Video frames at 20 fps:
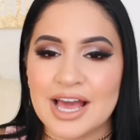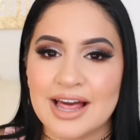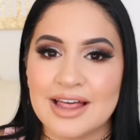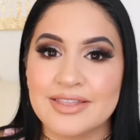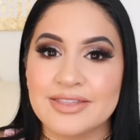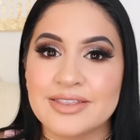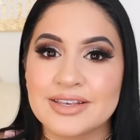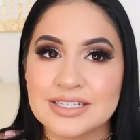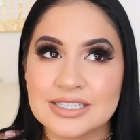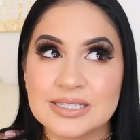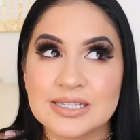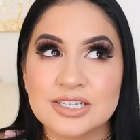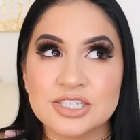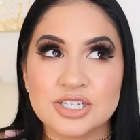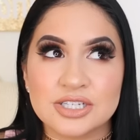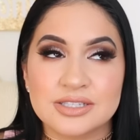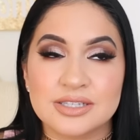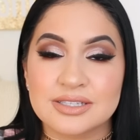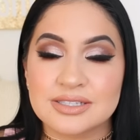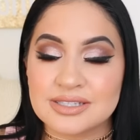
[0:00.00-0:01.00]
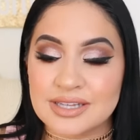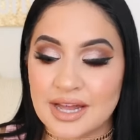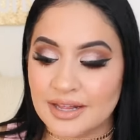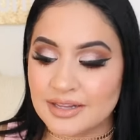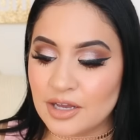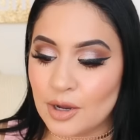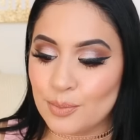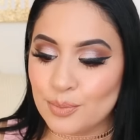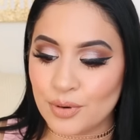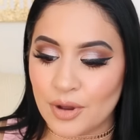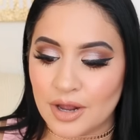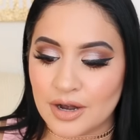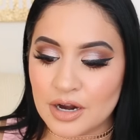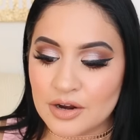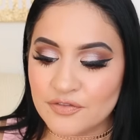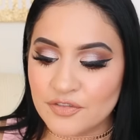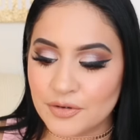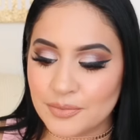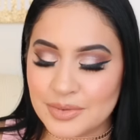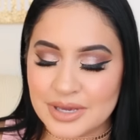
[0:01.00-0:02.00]
and this is just a standout
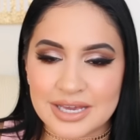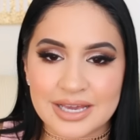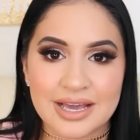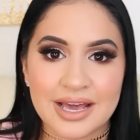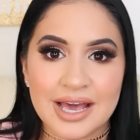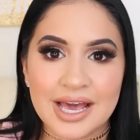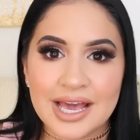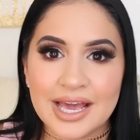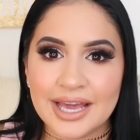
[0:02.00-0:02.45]
product for me.